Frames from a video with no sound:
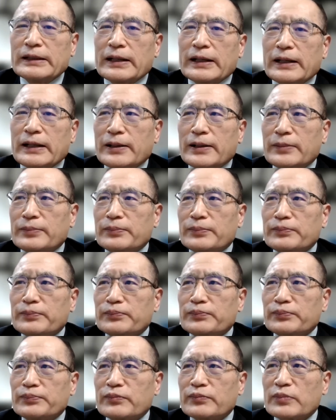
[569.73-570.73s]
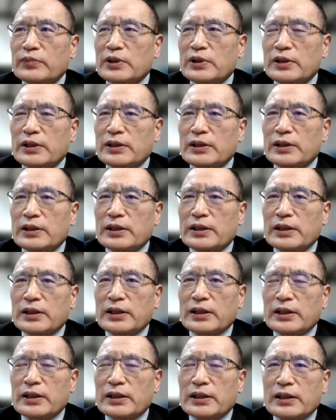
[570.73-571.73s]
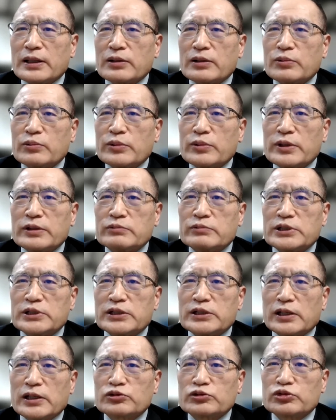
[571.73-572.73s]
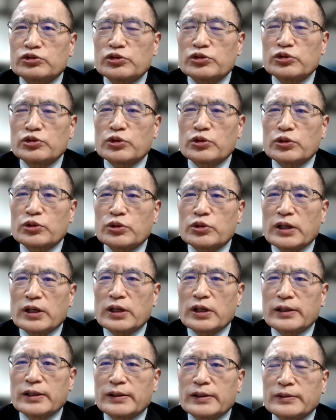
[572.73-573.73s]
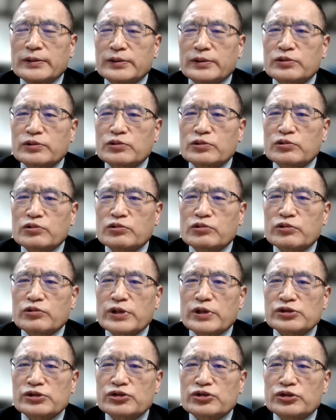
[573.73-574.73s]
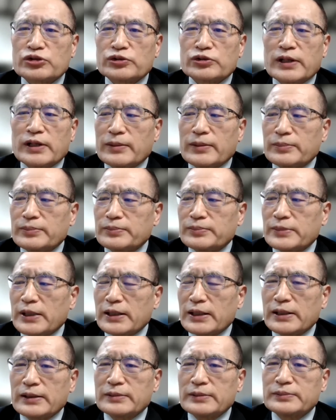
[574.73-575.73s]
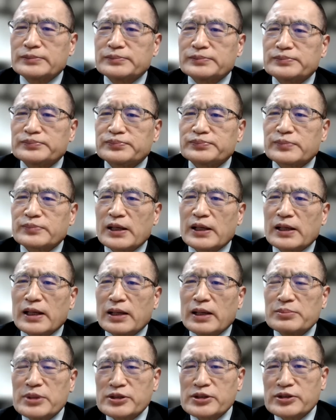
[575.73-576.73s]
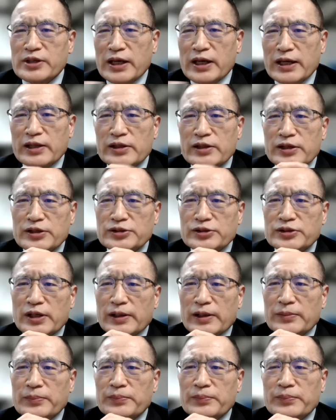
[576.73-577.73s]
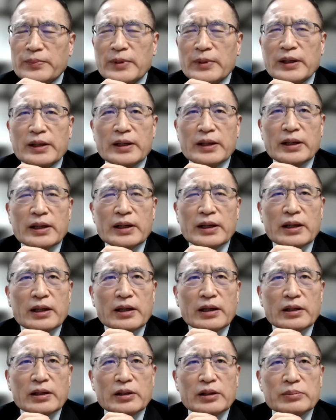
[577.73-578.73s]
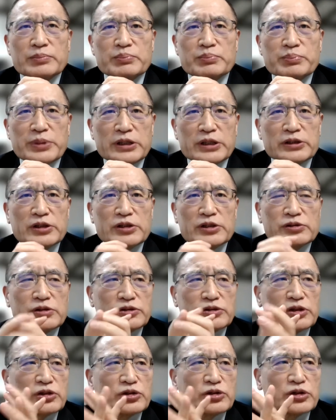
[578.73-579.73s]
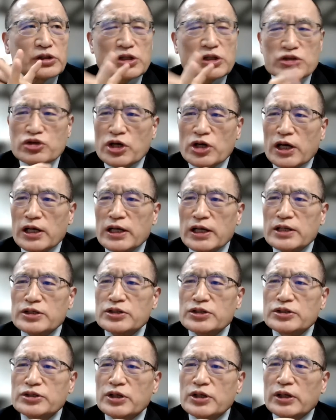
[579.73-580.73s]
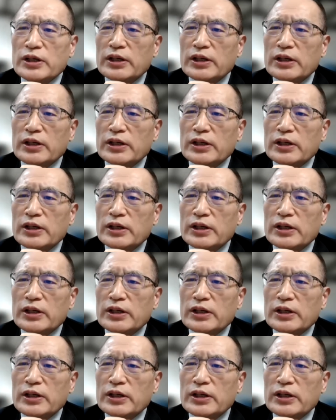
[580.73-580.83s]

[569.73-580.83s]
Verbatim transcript: Um, with regard to your uh, question, um, uh, let me say this. Um, the biggest security challenge